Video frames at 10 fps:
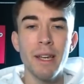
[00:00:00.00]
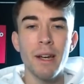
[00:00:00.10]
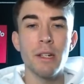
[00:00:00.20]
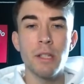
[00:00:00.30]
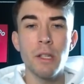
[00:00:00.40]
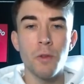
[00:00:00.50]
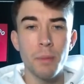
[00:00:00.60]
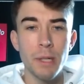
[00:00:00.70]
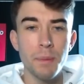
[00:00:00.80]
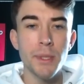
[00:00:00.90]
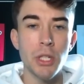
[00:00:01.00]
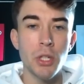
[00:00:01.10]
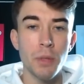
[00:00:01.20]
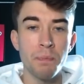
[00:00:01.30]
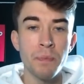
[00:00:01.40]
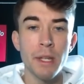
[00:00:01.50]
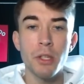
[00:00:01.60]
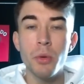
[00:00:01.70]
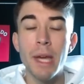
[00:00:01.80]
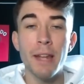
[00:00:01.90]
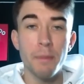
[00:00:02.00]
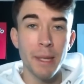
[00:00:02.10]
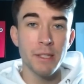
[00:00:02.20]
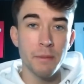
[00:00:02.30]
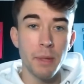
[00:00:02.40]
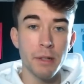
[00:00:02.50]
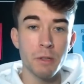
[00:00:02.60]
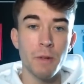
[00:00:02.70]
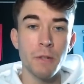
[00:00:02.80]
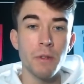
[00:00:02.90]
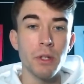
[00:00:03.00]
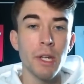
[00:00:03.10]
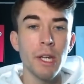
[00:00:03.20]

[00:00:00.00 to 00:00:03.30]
And I think from this position, you get the best of Marcus Rashford.